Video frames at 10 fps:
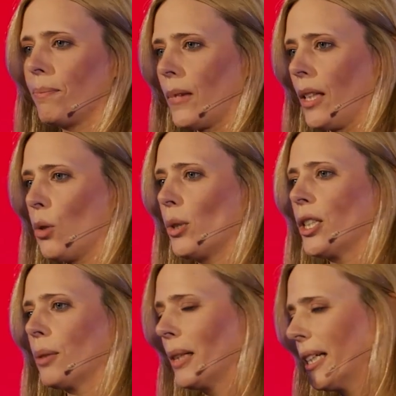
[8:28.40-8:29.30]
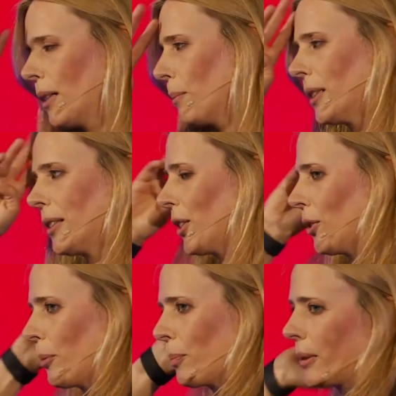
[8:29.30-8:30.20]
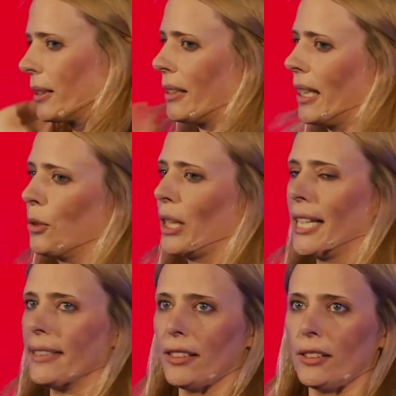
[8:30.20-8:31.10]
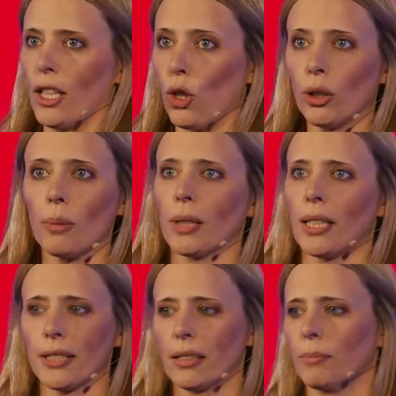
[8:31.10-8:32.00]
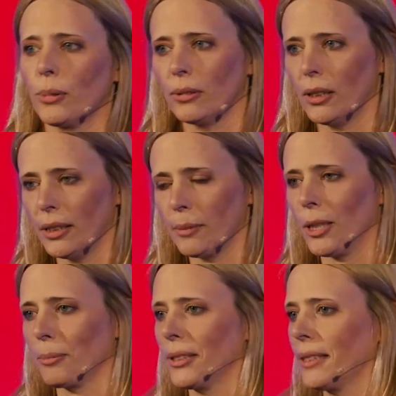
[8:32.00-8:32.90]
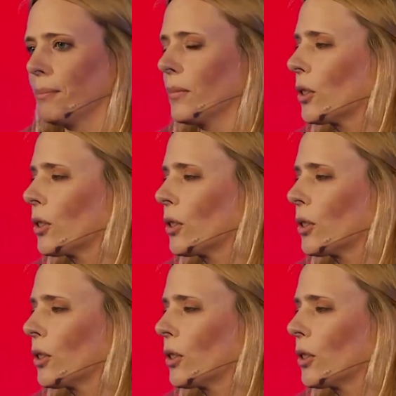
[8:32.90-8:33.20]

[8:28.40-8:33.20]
there were not many companies in Europe that had their own compliance departments.